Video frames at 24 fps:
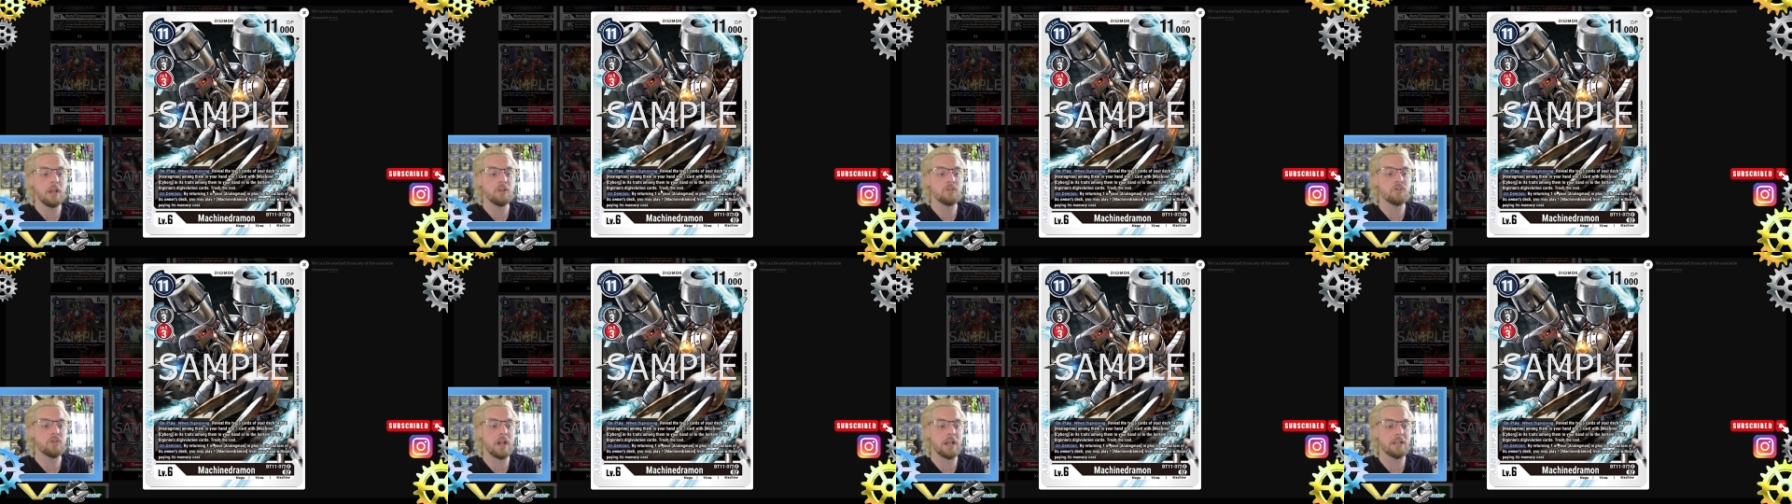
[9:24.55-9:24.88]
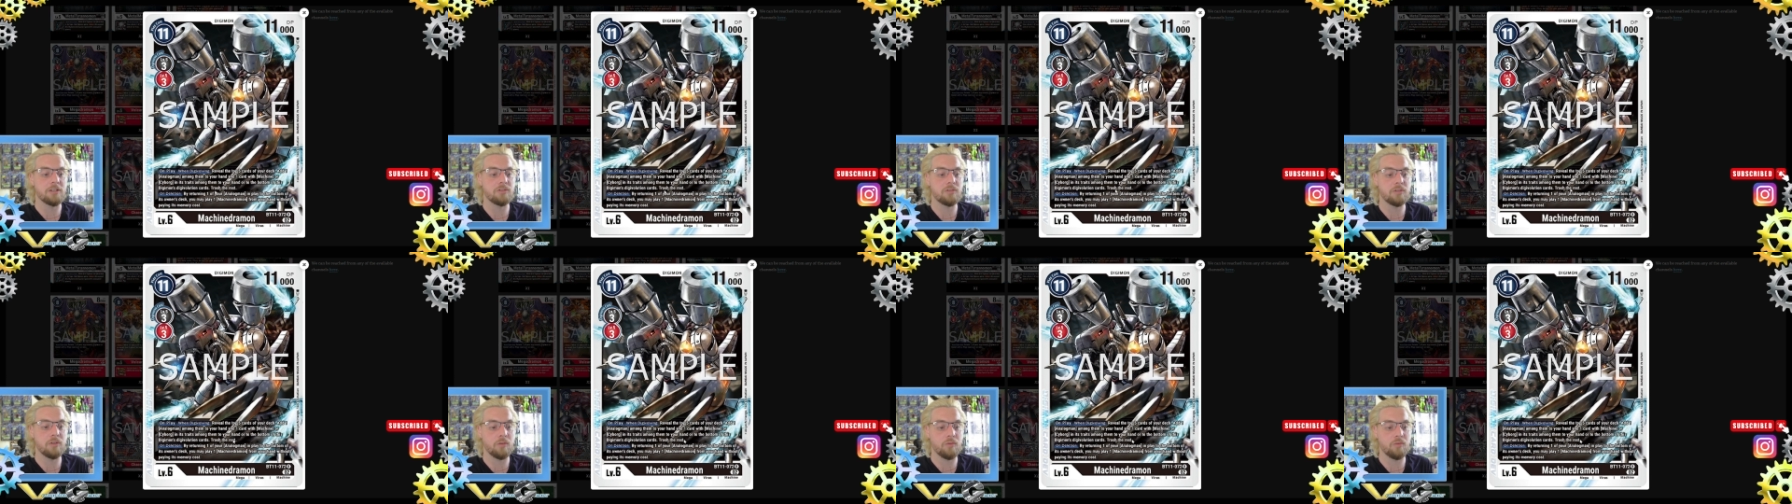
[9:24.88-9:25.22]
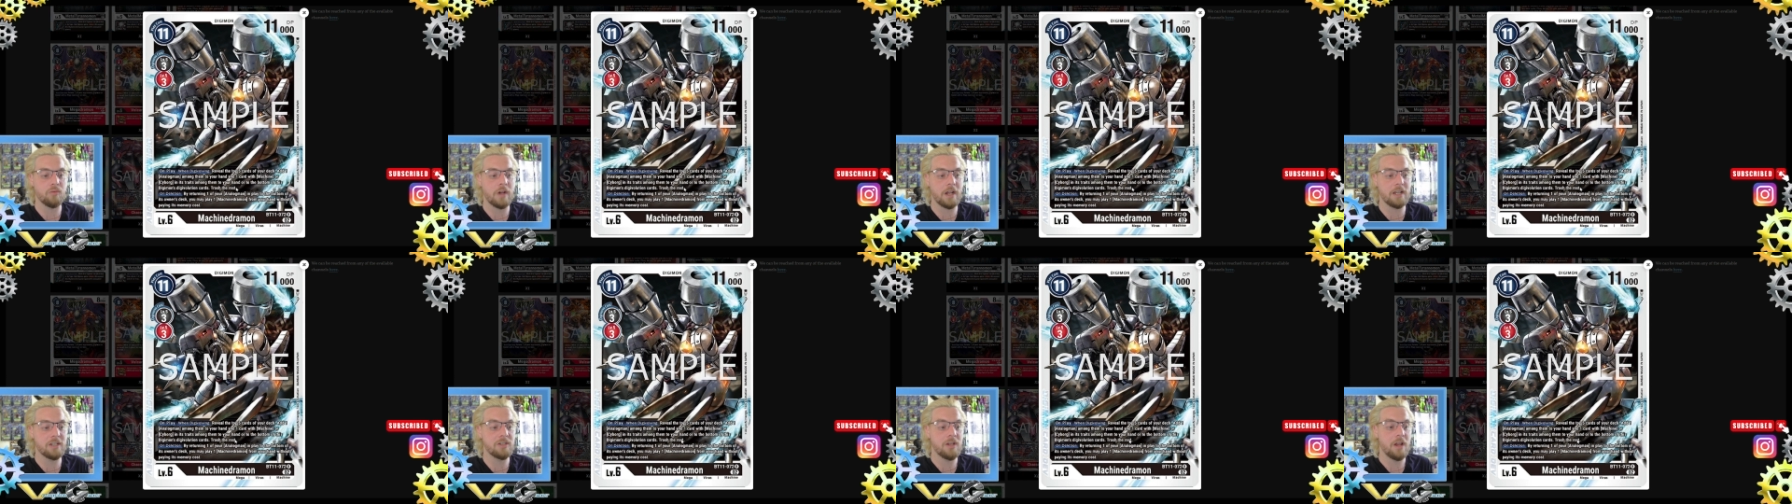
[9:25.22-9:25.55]
Trash the
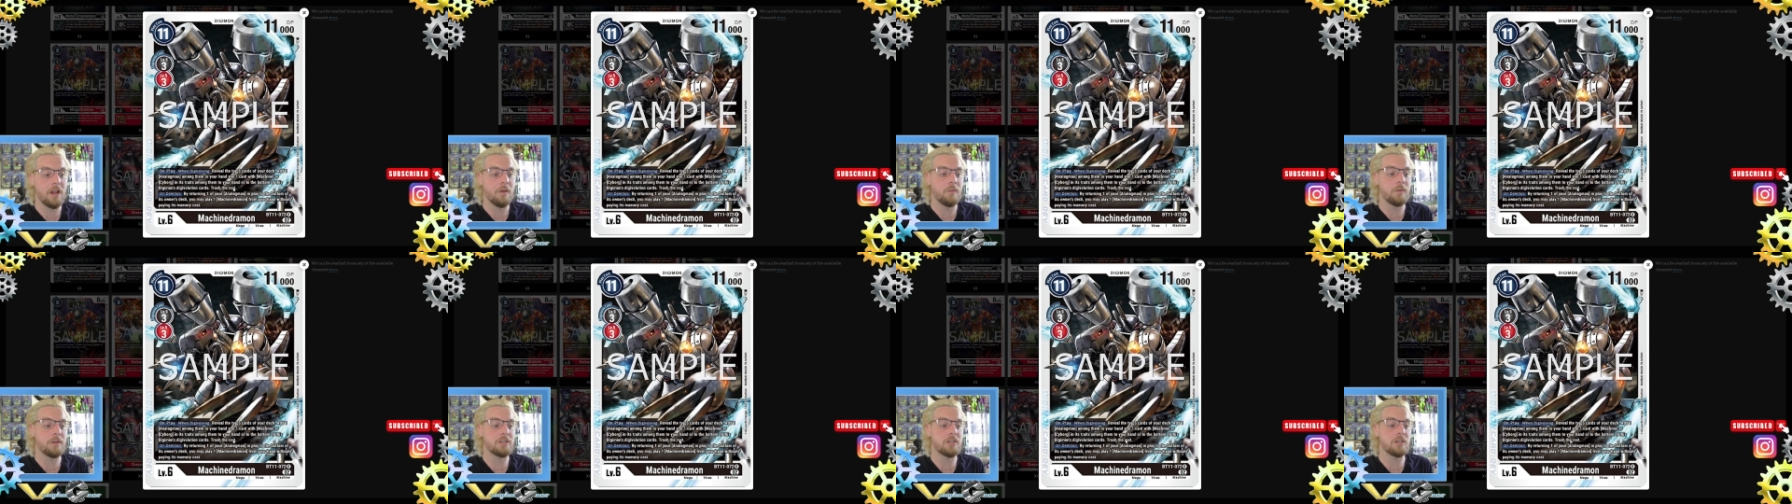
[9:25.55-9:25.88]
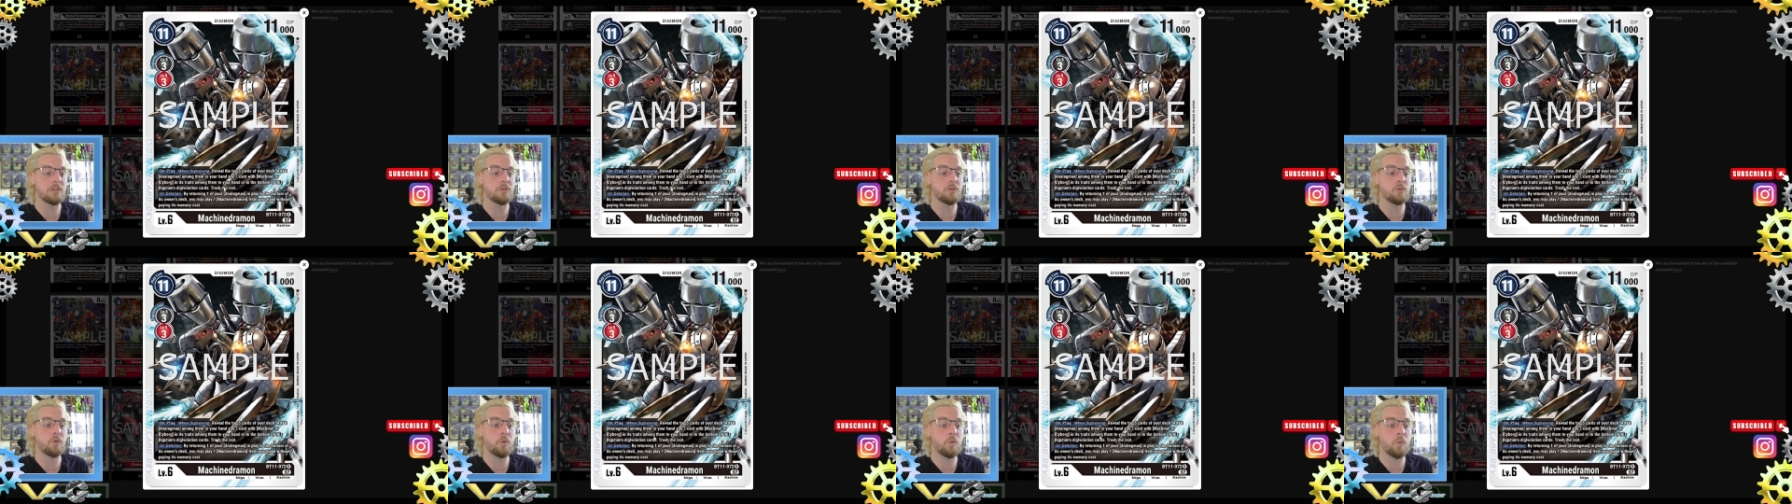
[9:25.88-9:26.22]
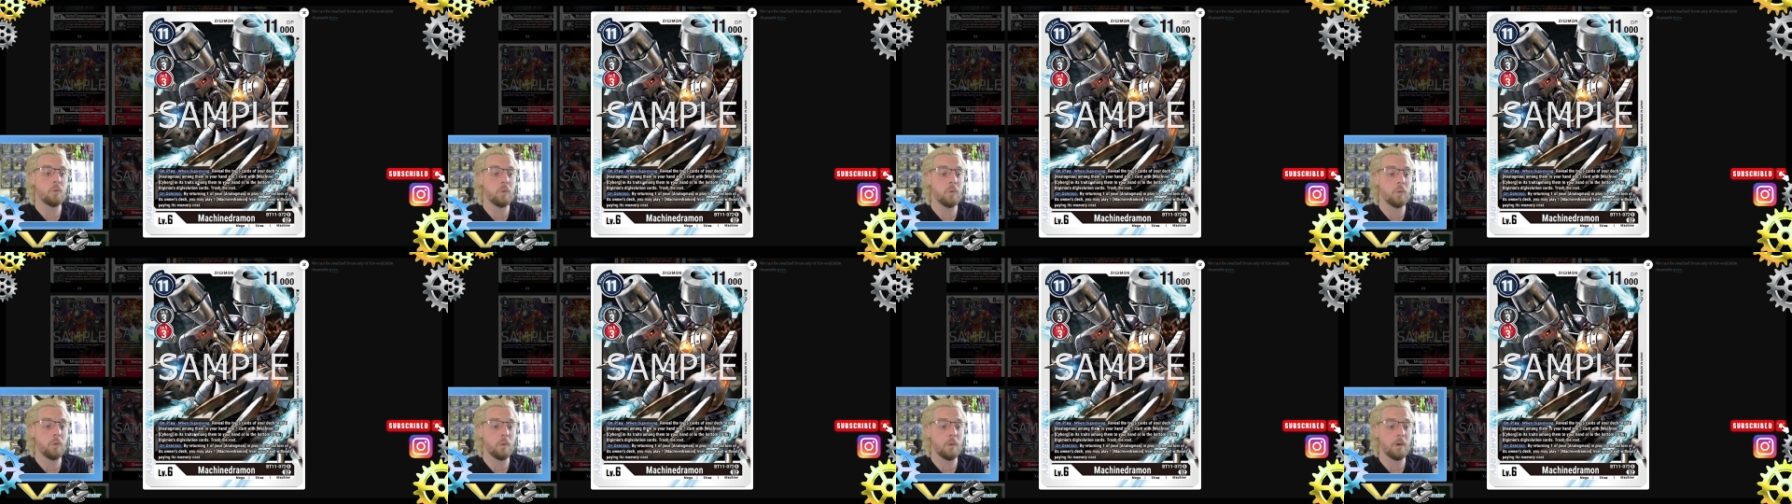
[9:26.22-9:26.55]
rest, which is
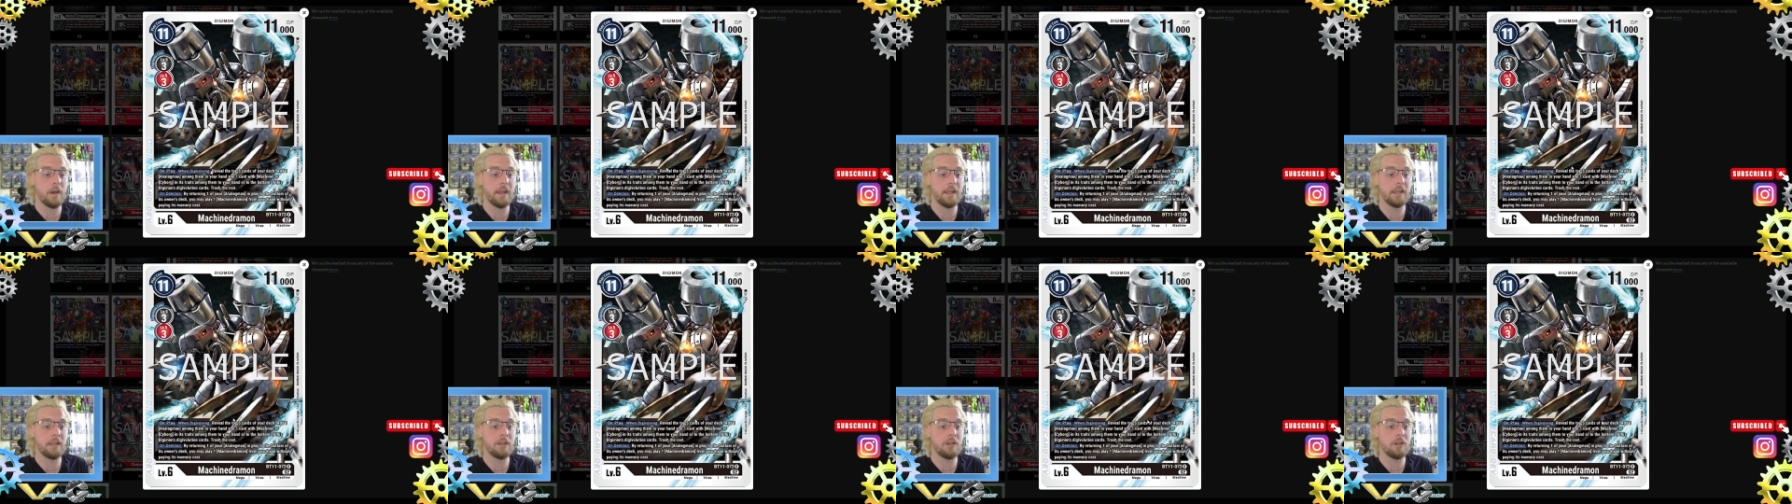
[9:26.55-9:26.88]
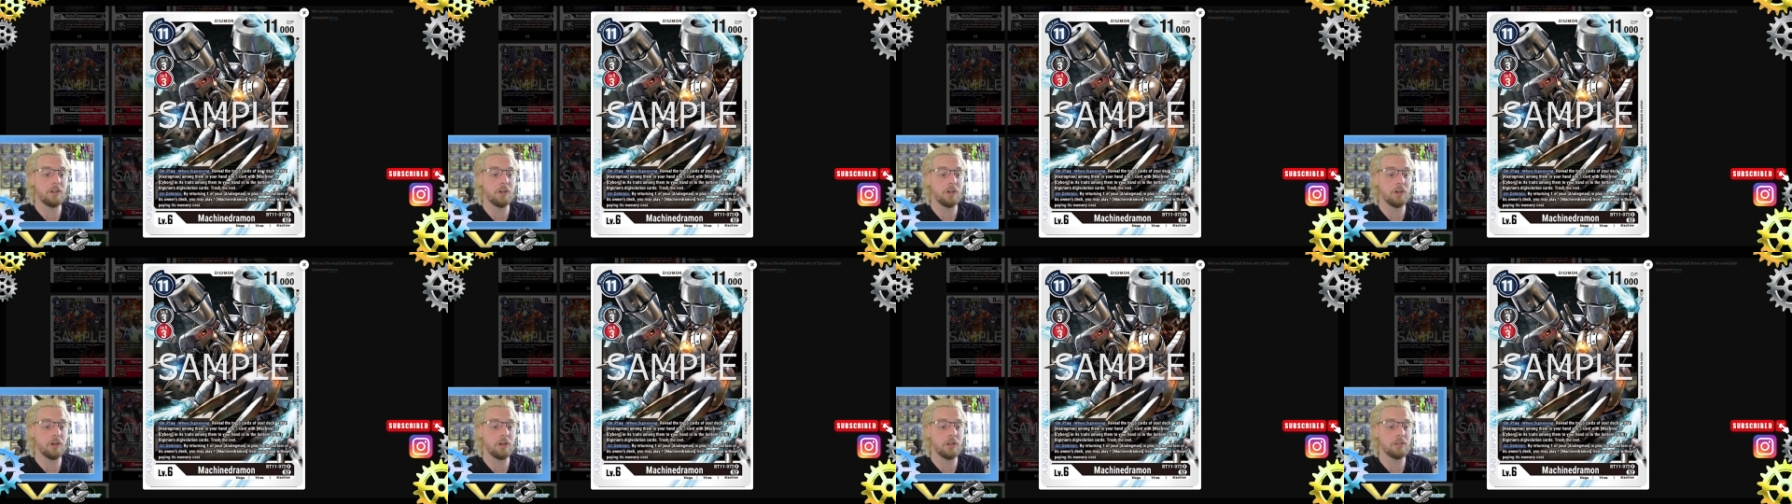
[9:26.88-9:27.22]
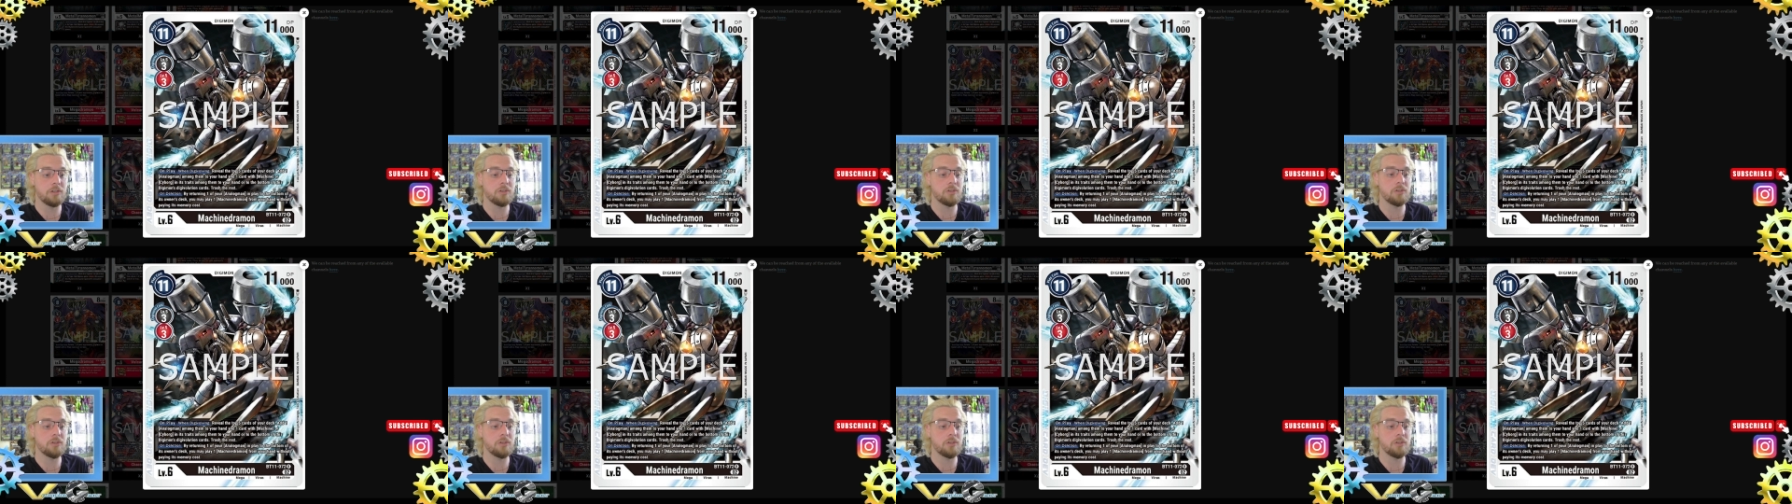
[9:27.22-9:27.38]
quite good.